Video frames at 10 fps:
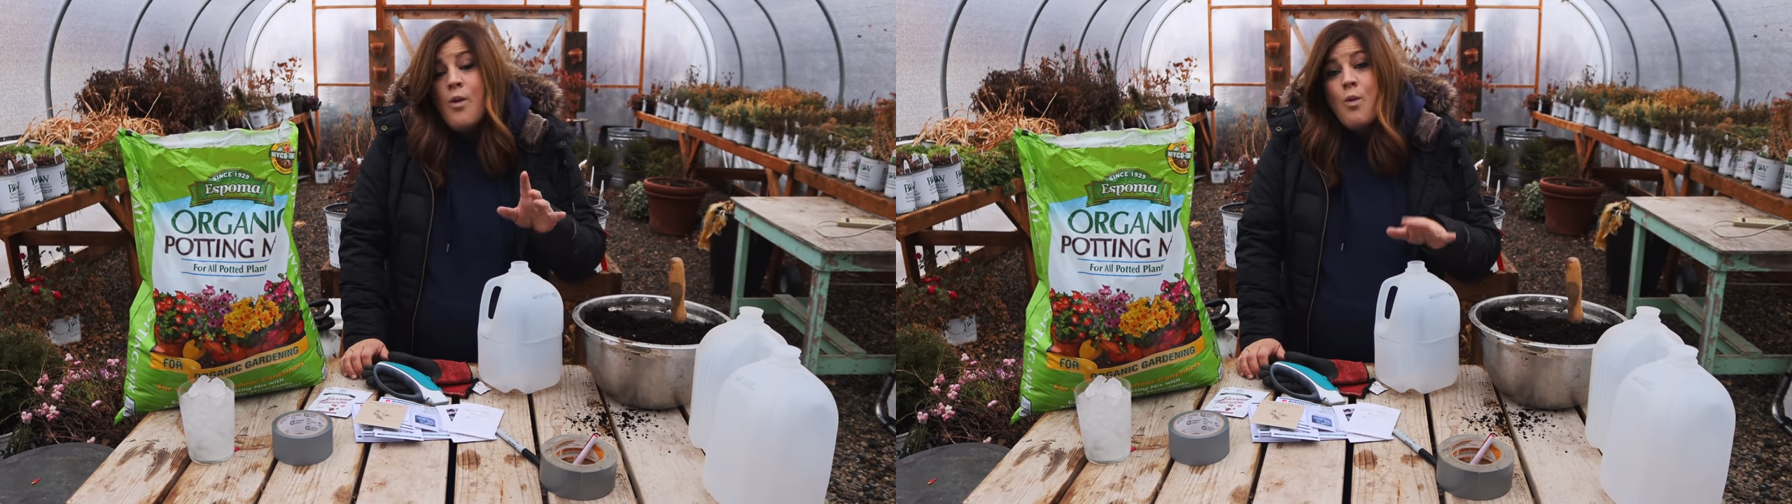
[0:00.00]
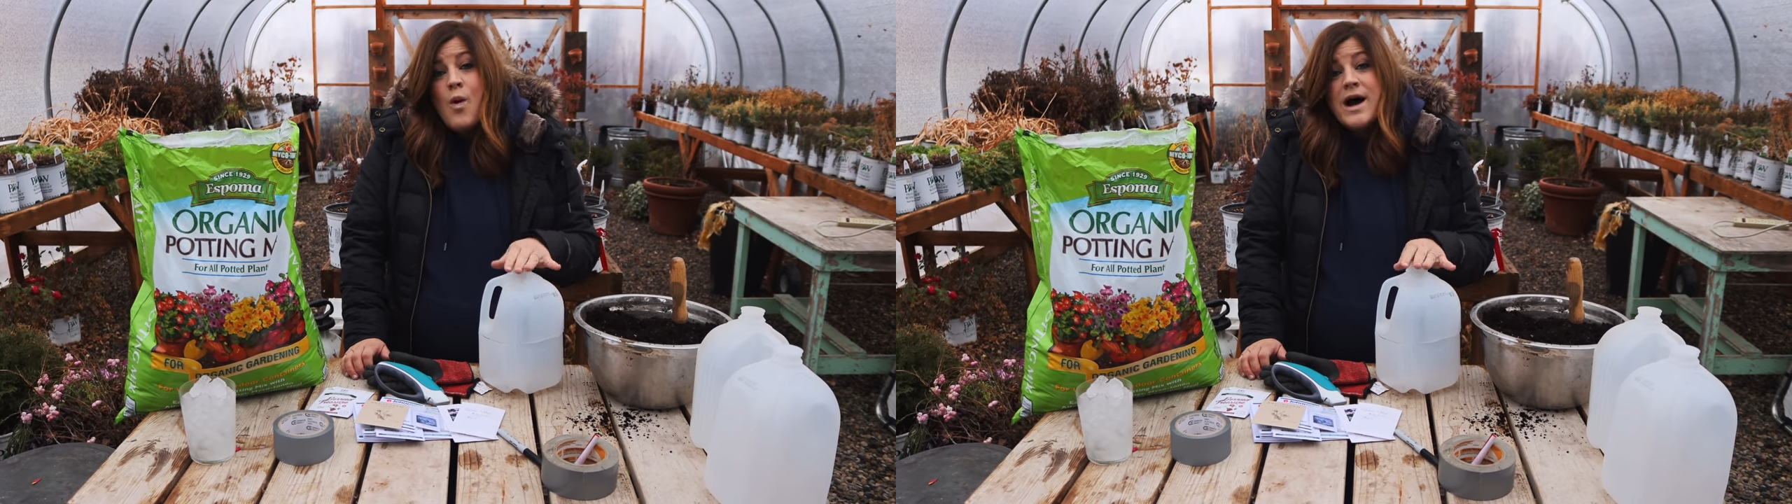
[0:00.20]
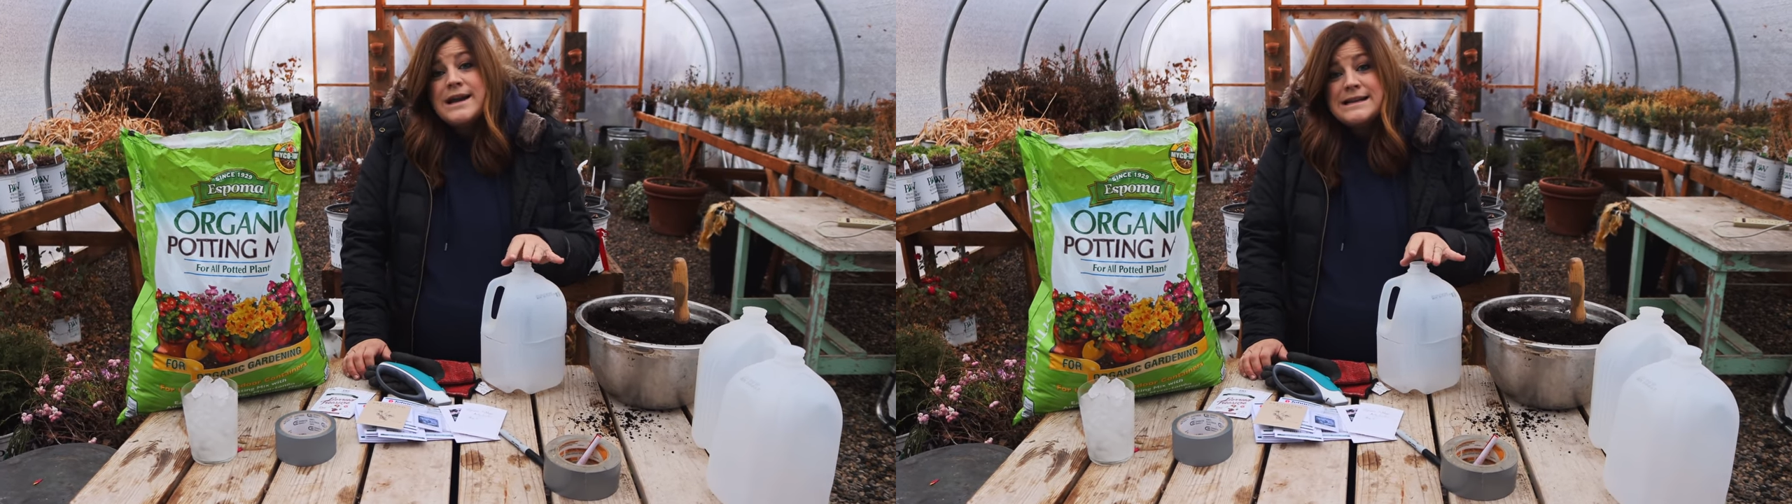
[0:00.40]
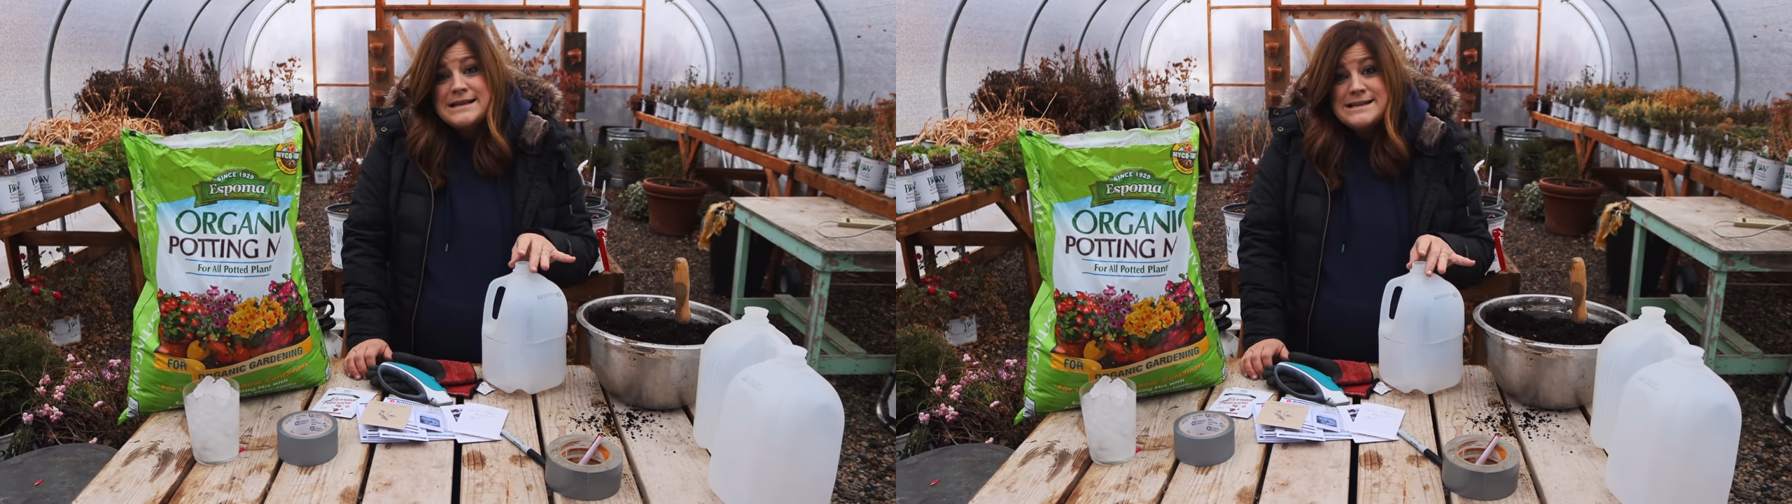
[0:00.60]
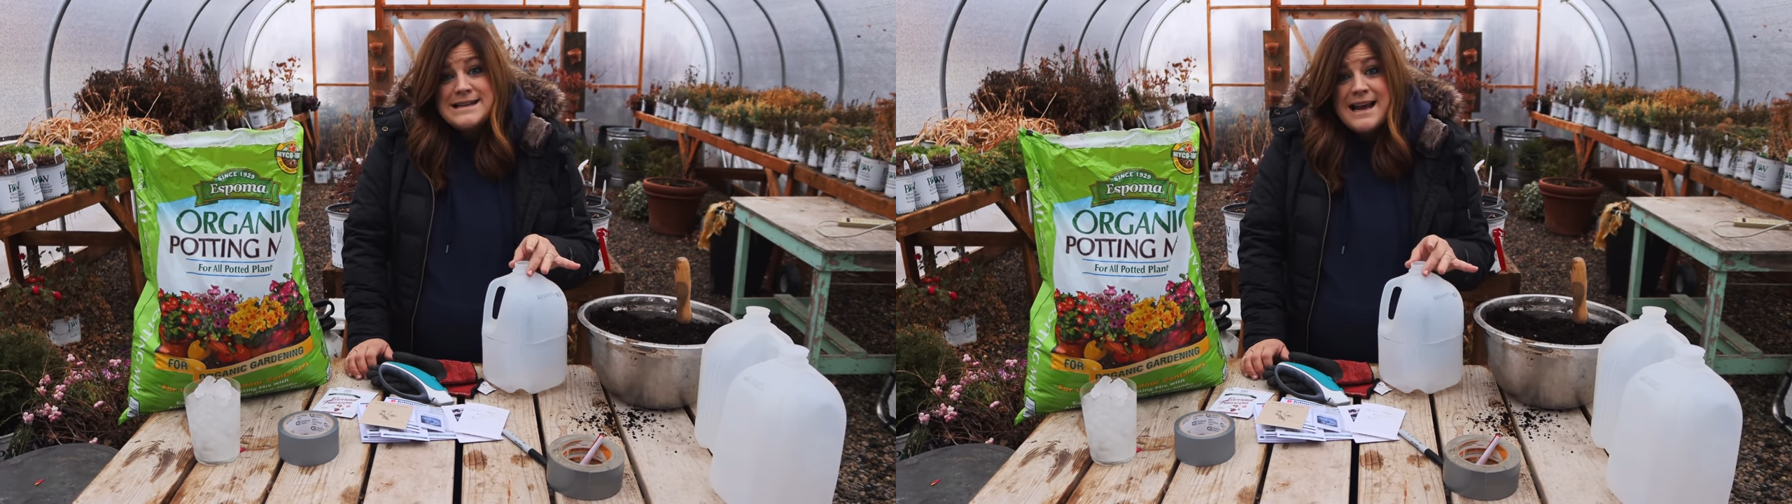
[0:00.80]
one, it
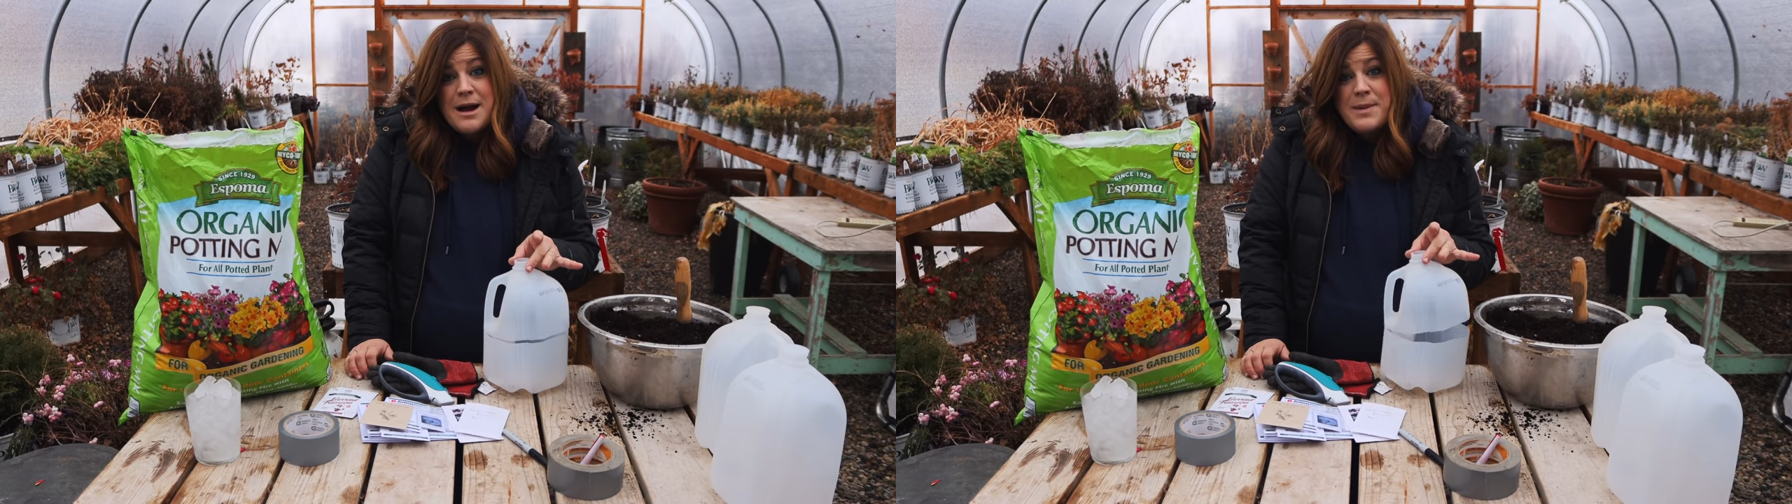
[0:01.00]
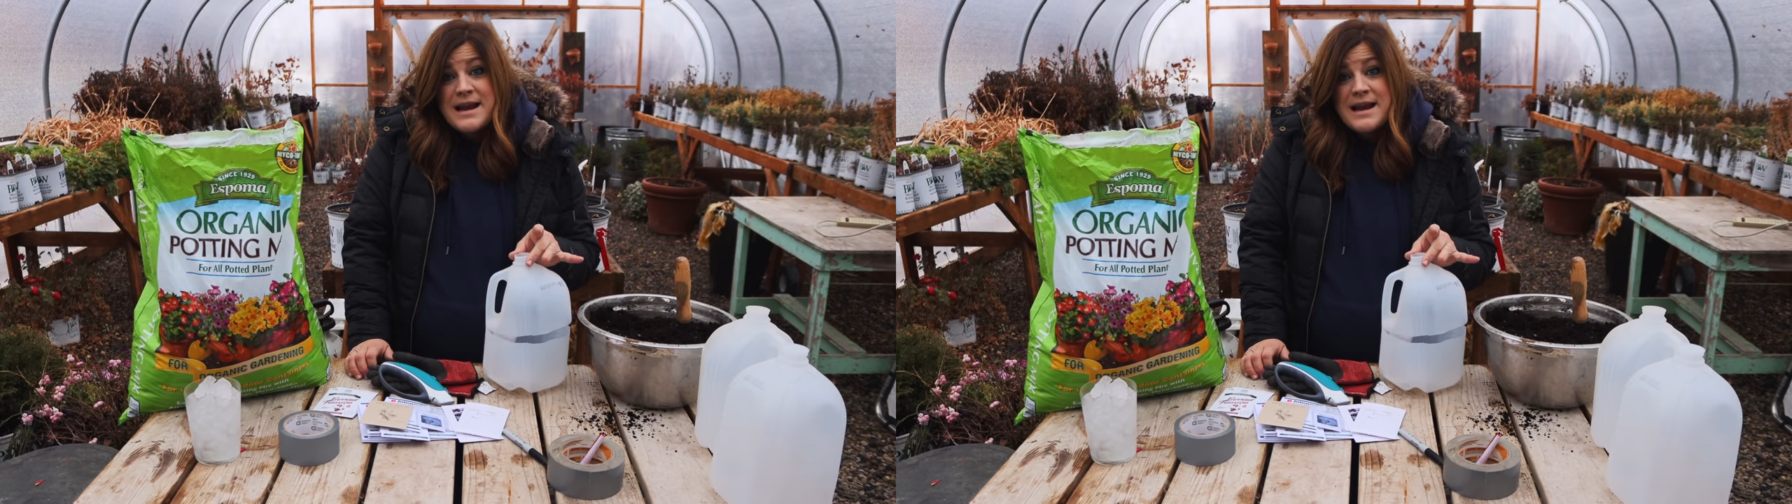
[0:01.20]
doesn't take up